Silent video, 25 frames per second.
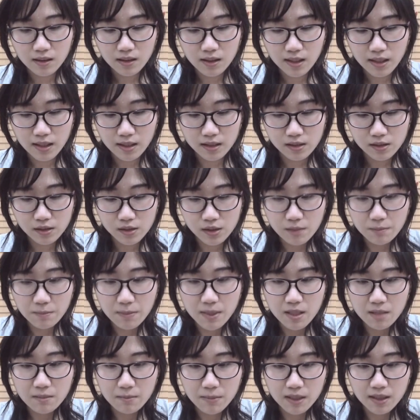like
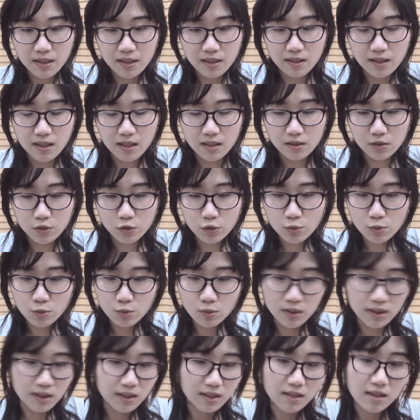shipping, but then they
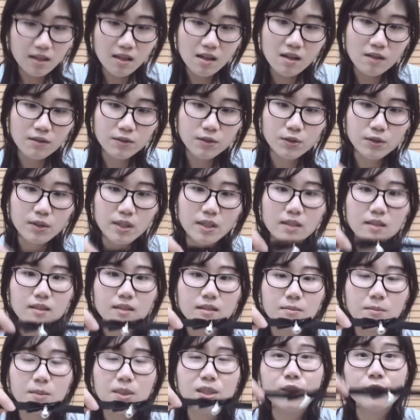do and stuff. So yeah,
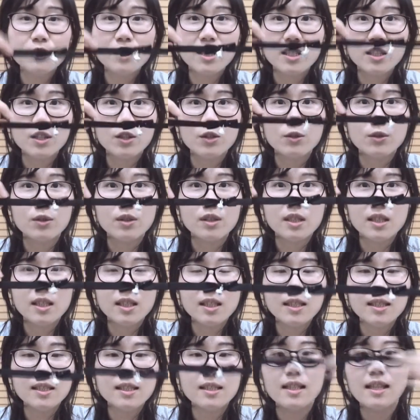but it's really cute.
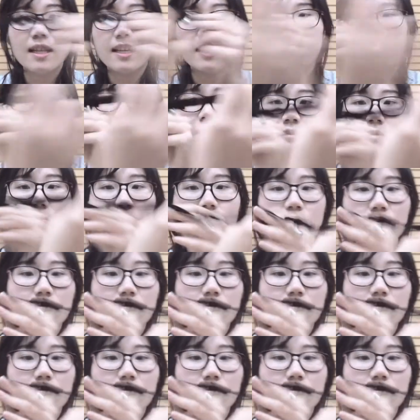It is like a